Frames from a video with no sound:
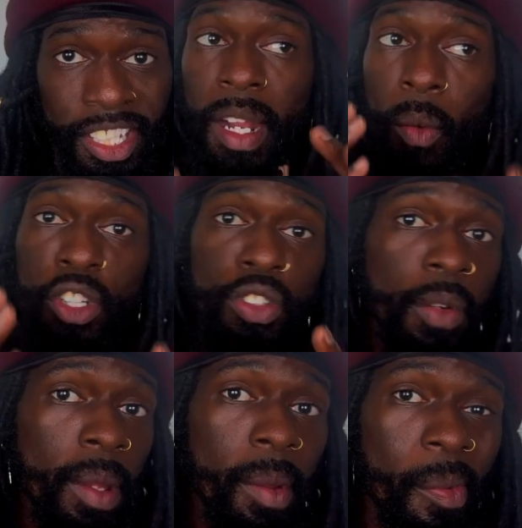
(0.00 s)
But I want you to
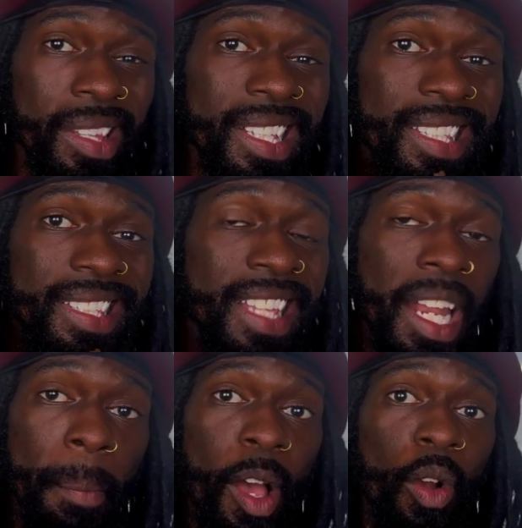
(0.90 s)
remember, this is
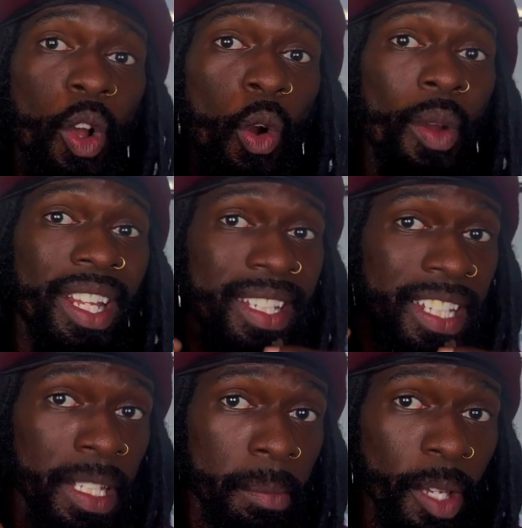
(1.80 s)
not about going
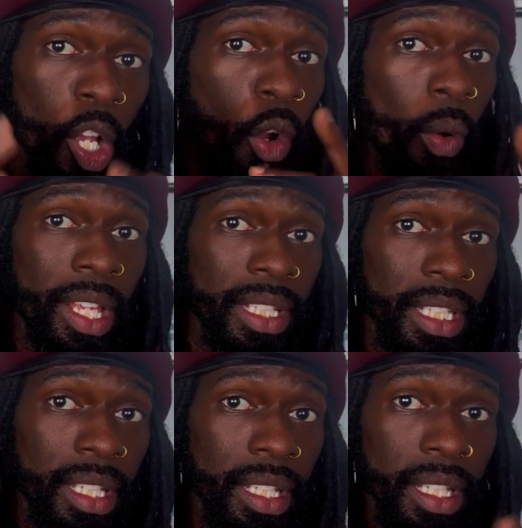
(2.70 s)
deep quickly.
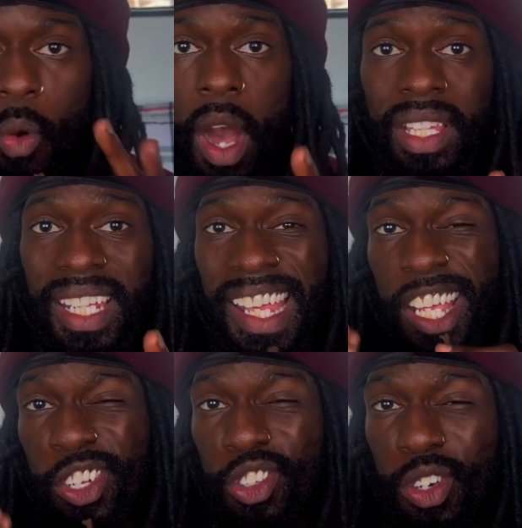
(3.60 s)
Quality and
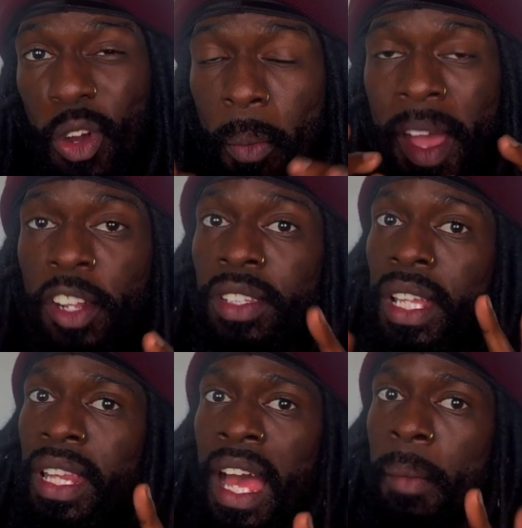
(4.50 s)
control matters a
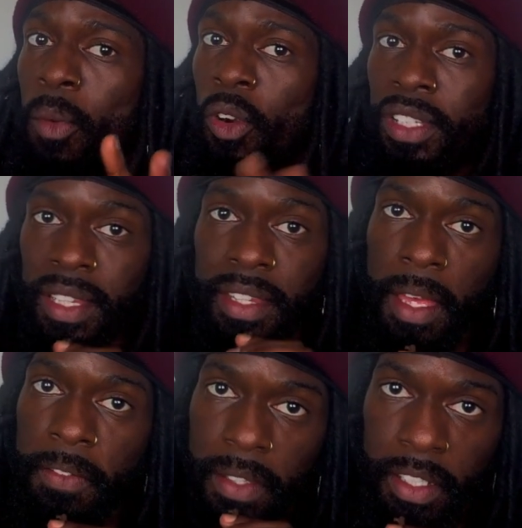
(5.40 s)
lot more than
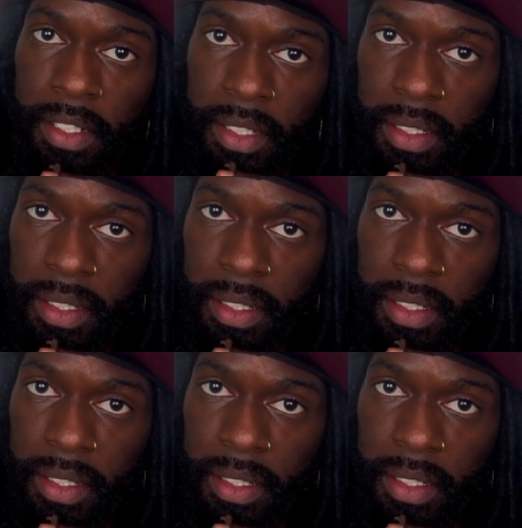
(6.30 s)
depth here.